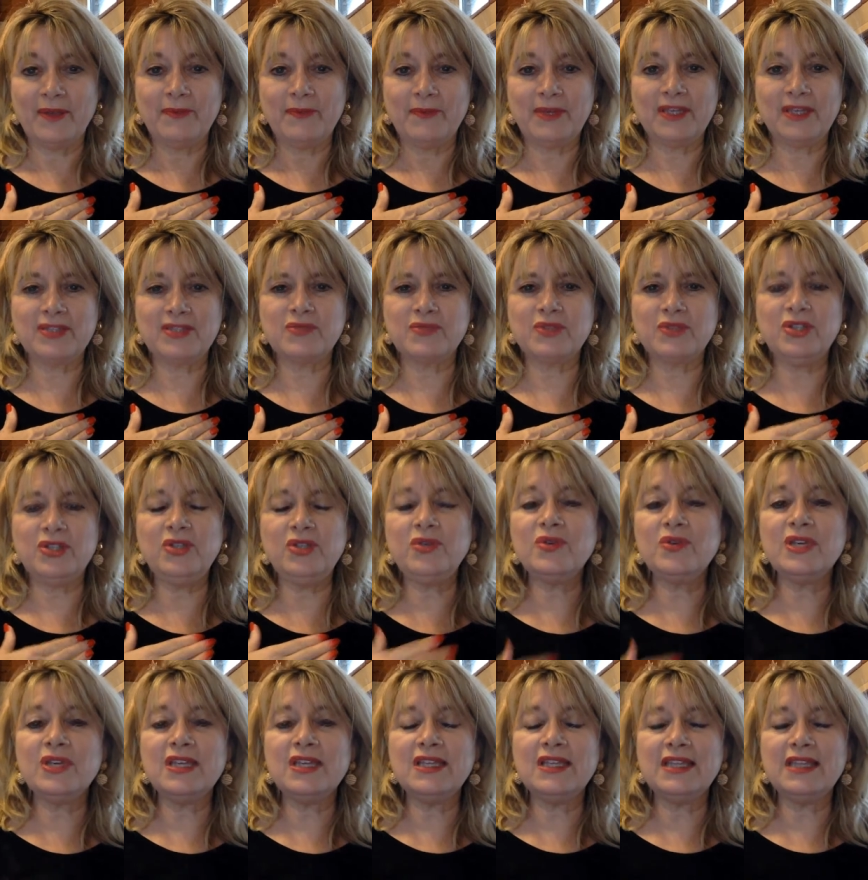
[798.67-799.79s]
because when you
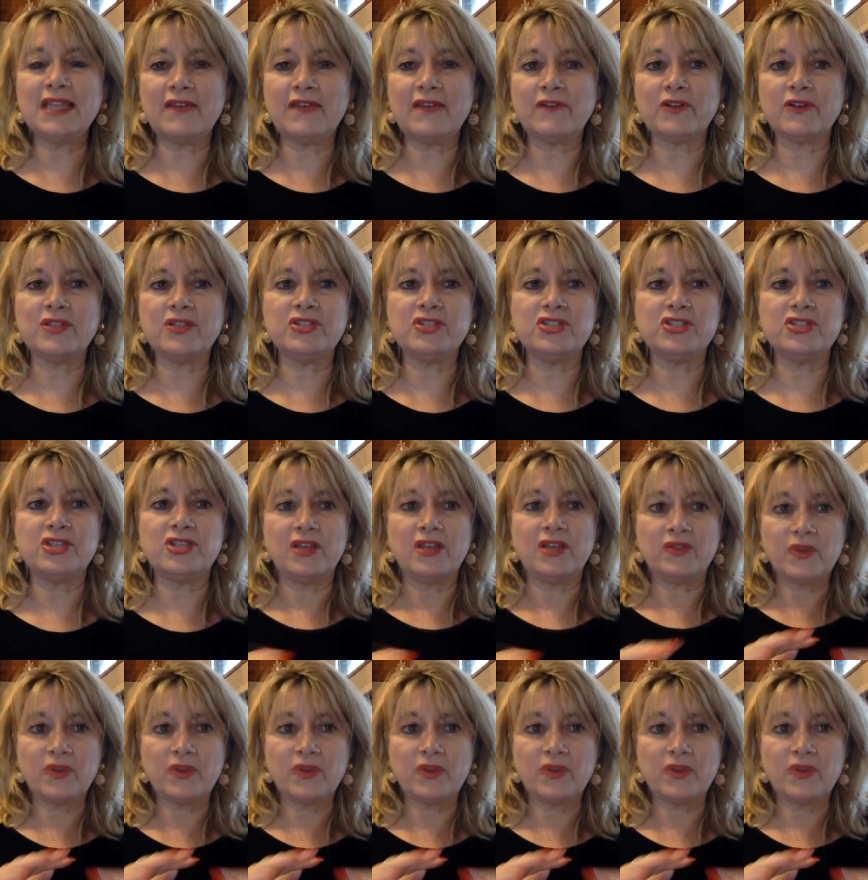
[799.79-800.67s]
can leverage